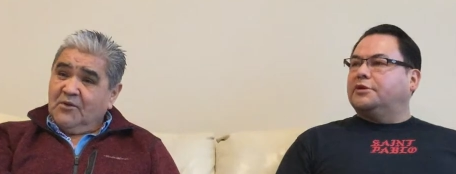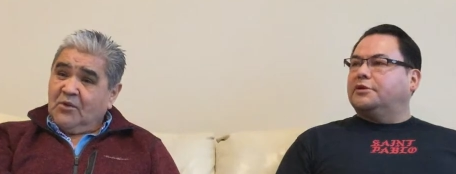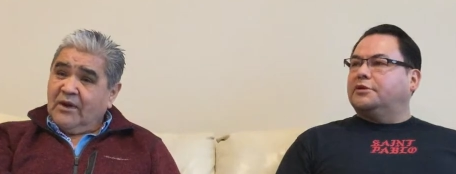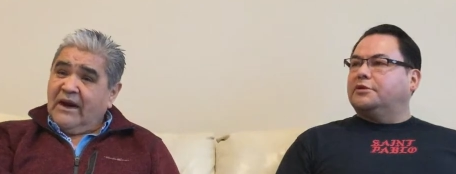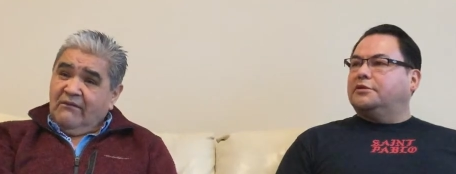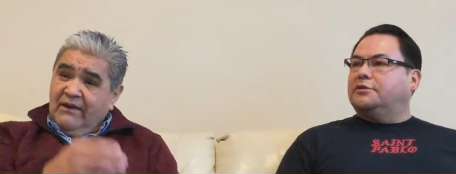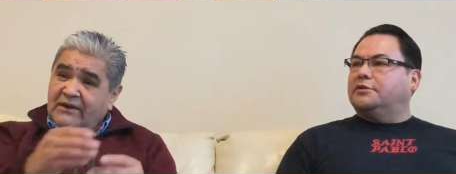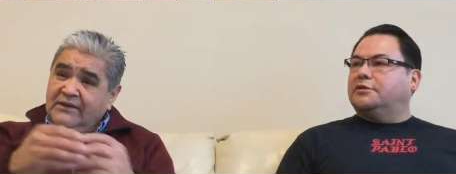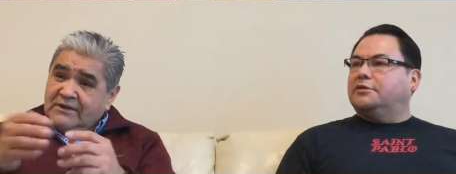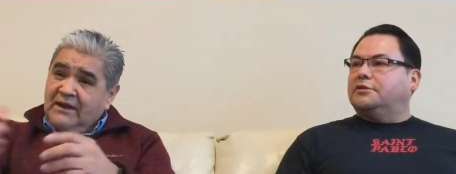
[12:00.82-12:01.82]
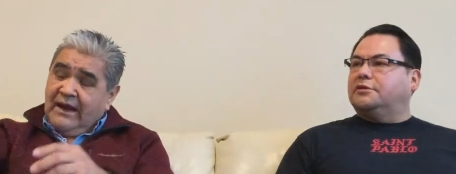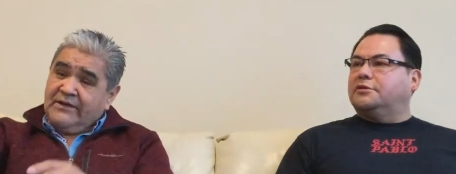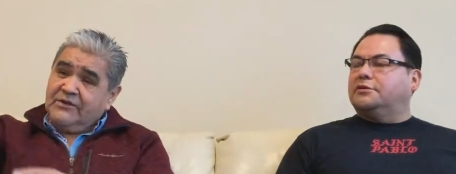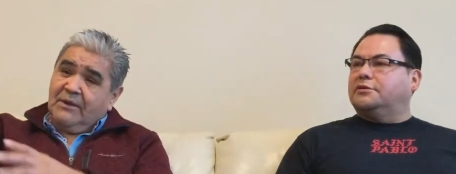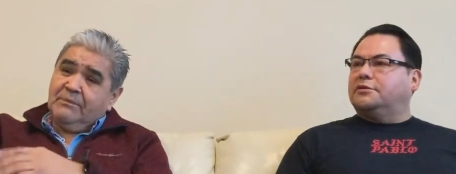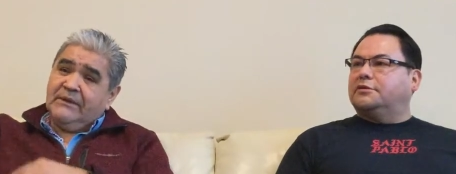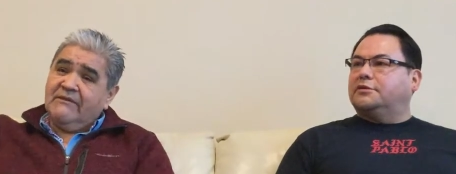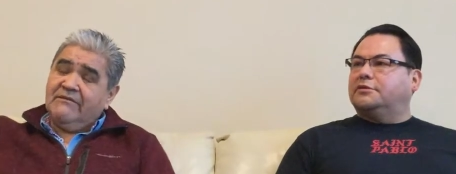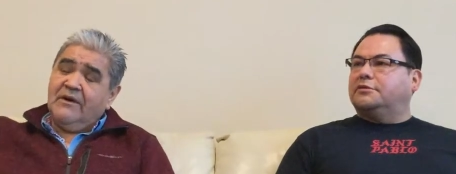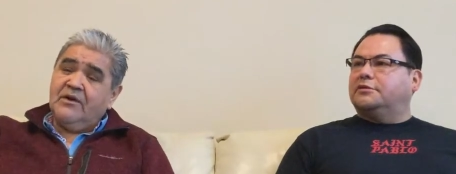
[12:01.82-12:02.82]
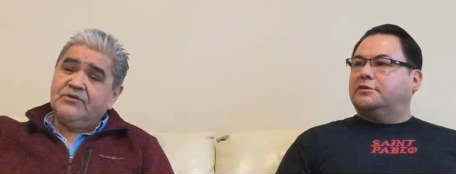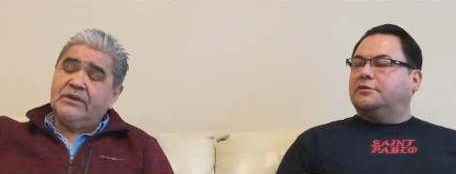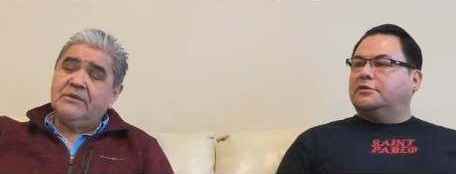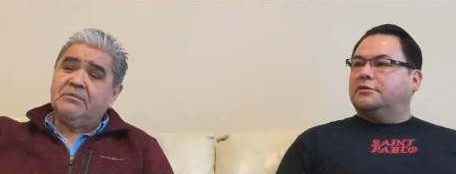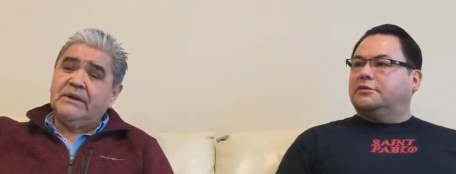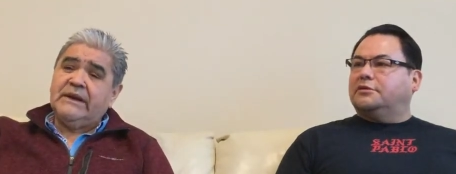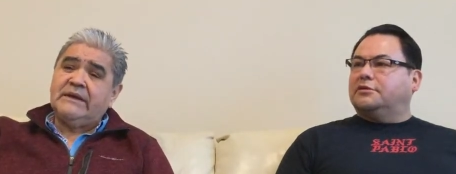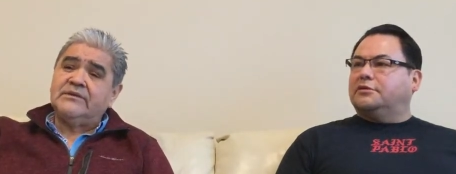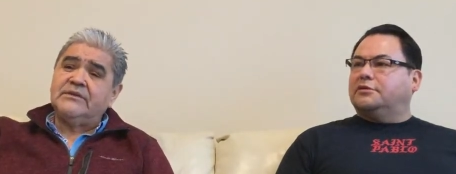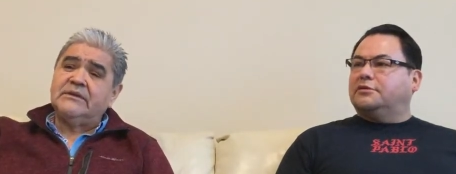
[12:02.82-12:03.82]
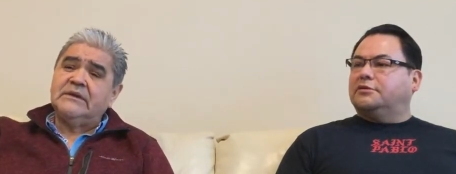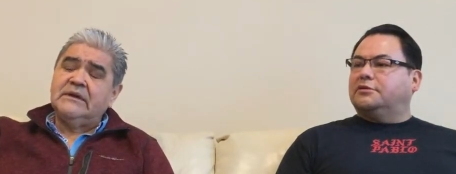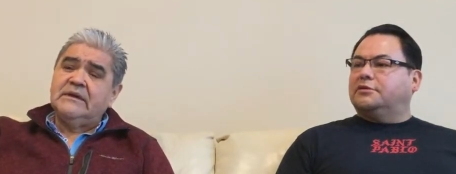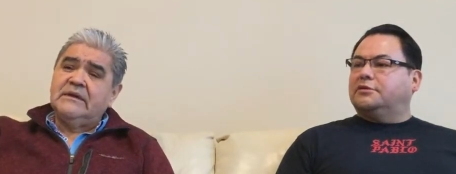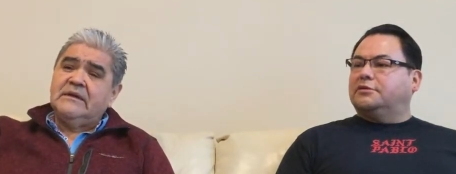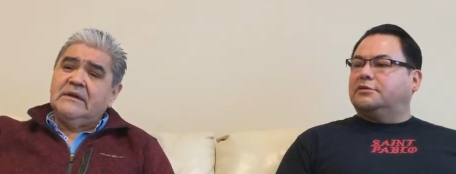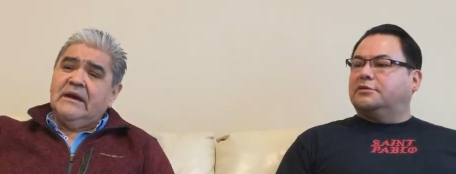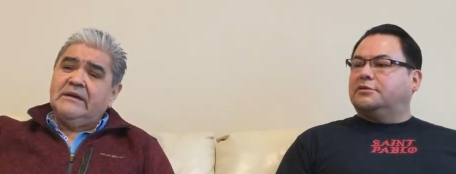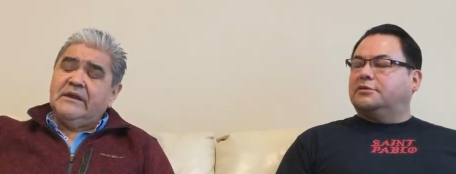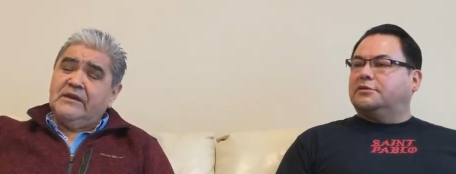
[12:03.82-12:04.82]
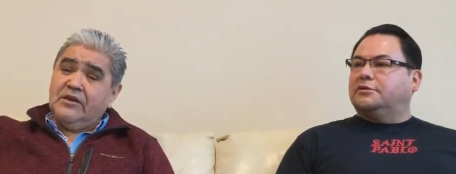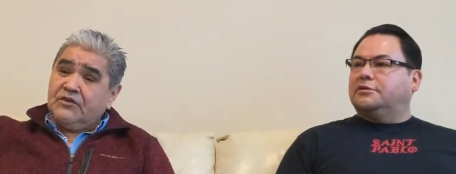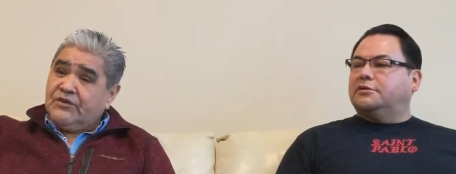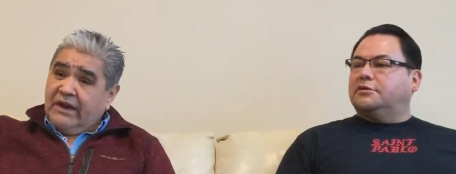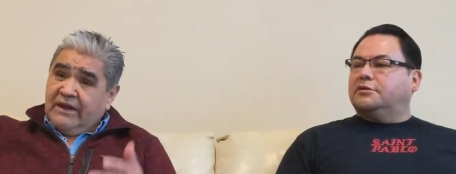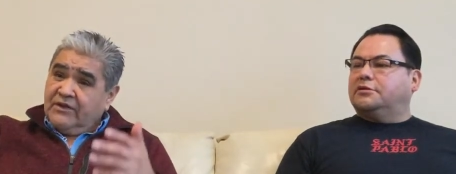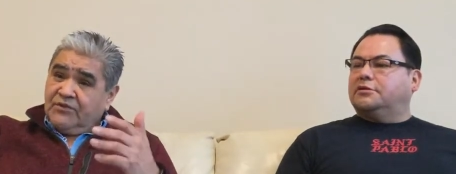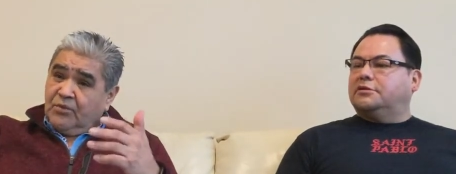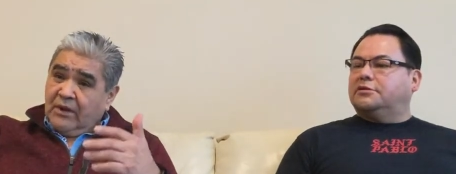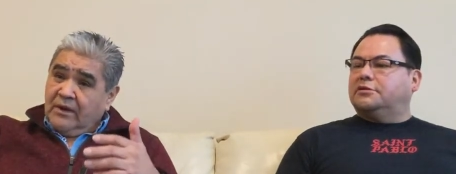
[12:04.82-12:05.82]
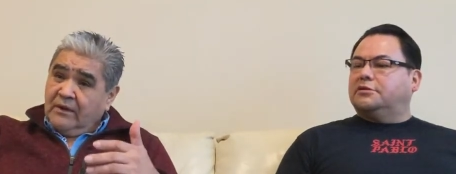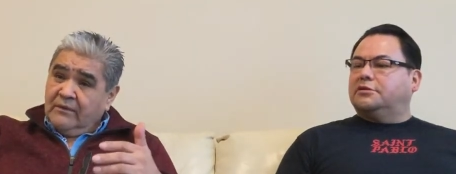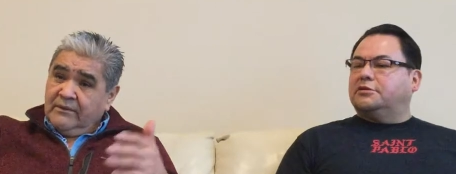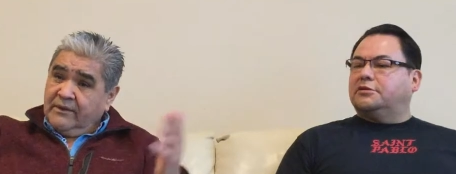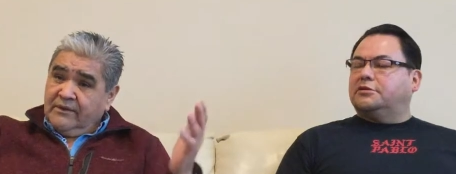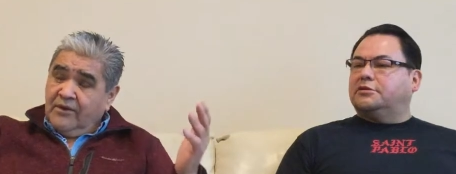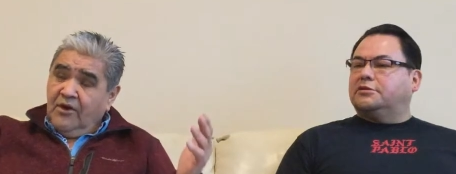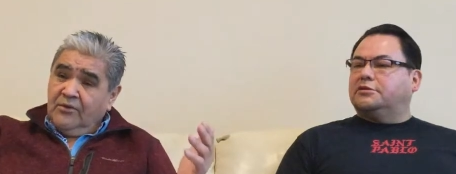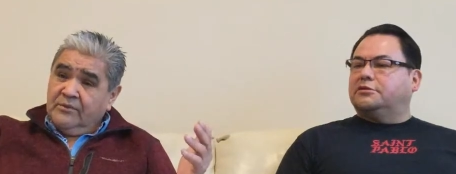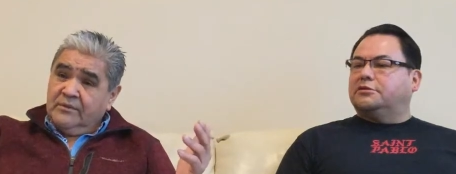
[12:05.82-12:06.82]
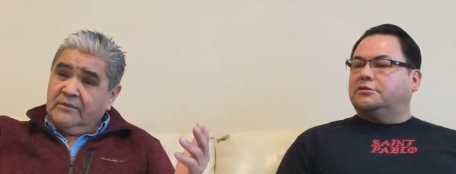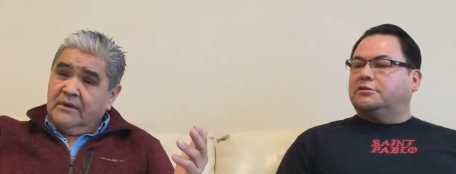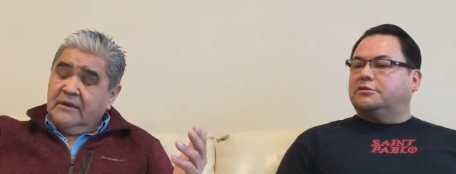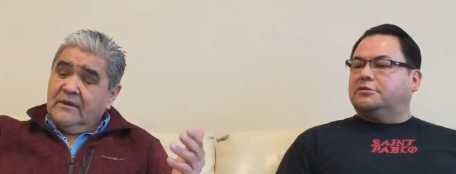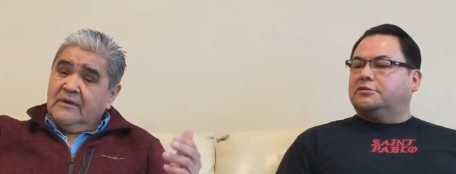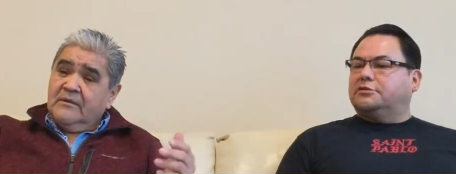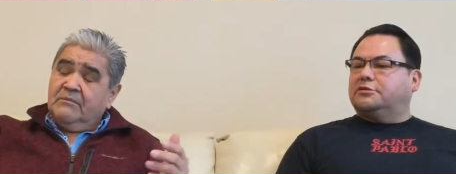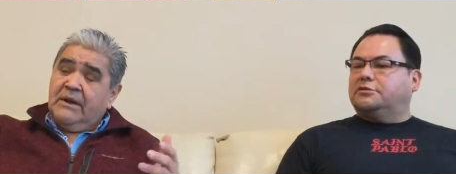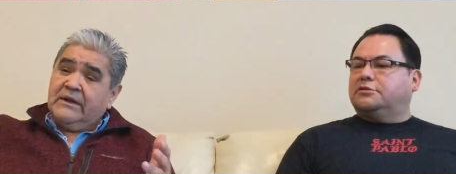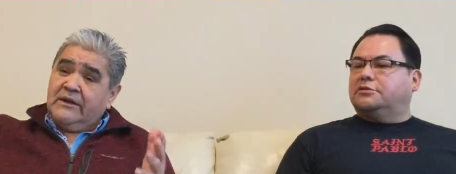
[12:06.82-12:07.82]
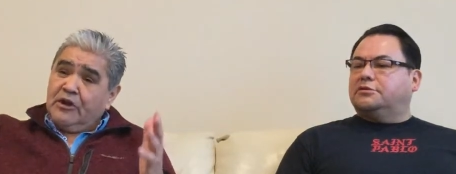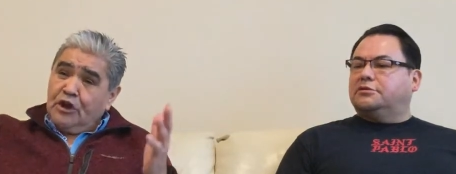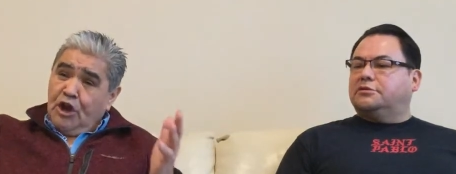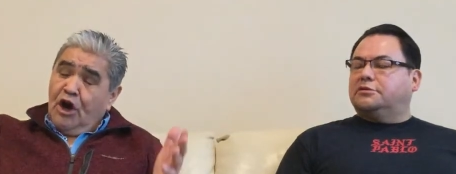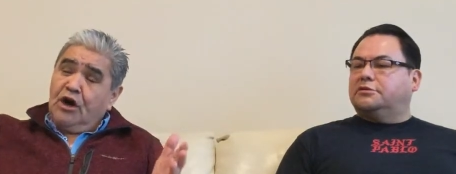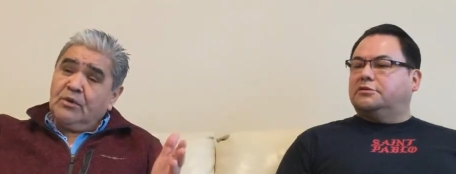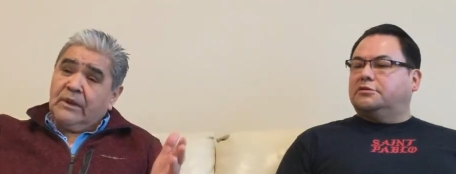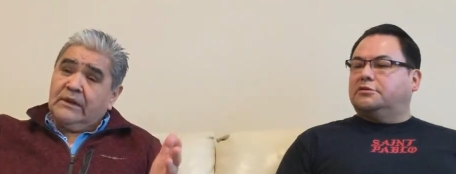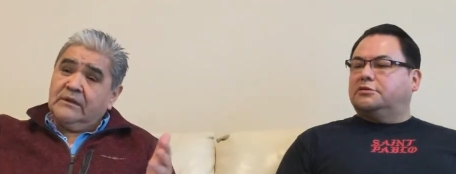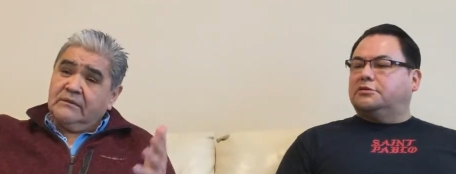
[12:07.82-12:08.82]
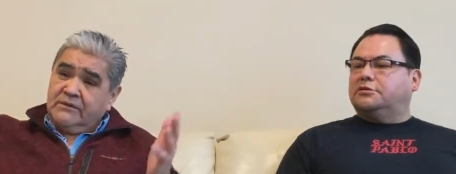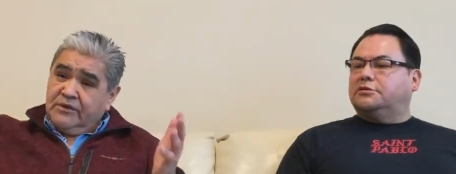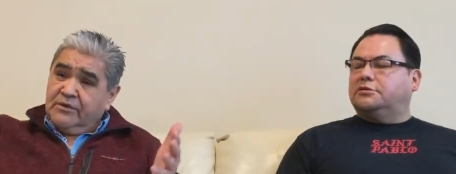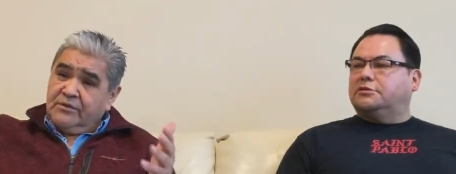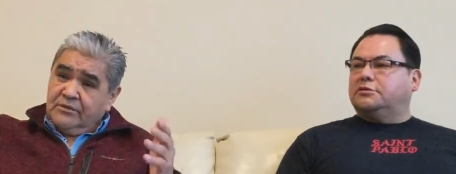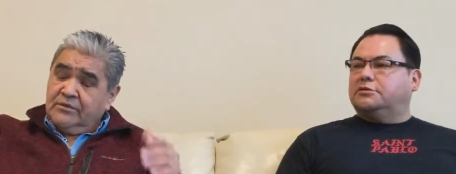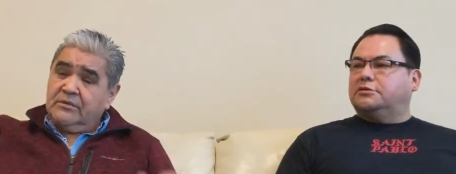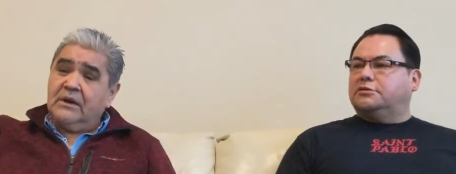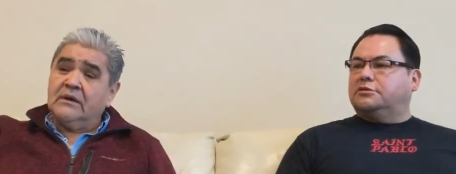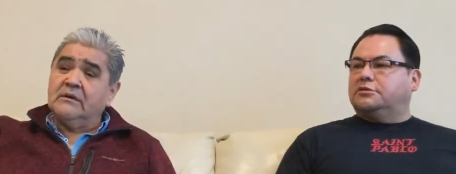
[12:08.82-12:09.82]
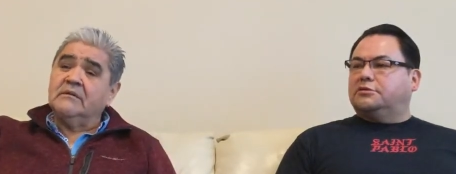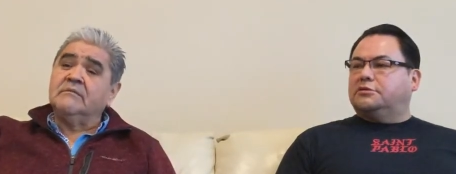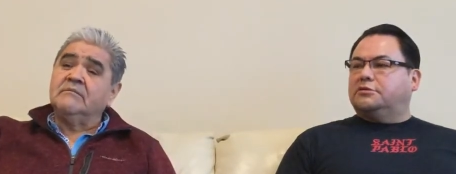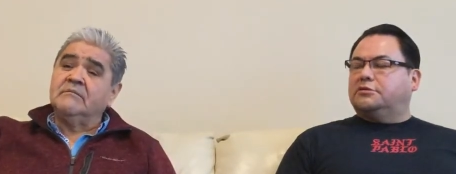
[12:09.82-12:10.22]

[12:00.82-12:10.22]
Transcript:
Speaker 1: where everything just lines up and it falls into place. And then there's days where you don't. But in the long run, you um,